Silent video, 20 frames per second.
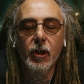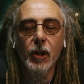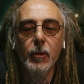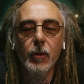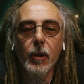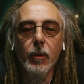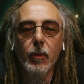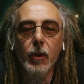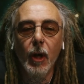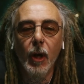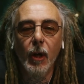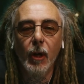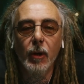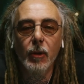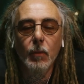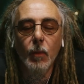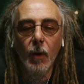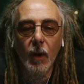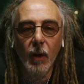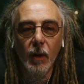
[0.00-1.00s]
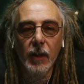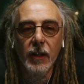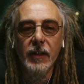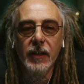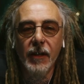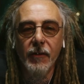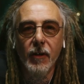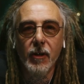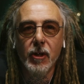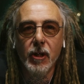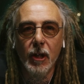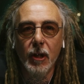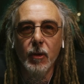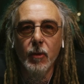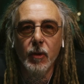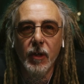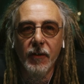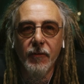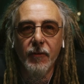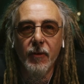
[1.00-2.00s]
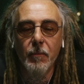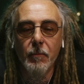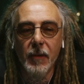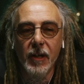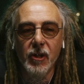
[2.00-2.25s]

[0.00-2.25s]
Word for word: Do you know why there are two different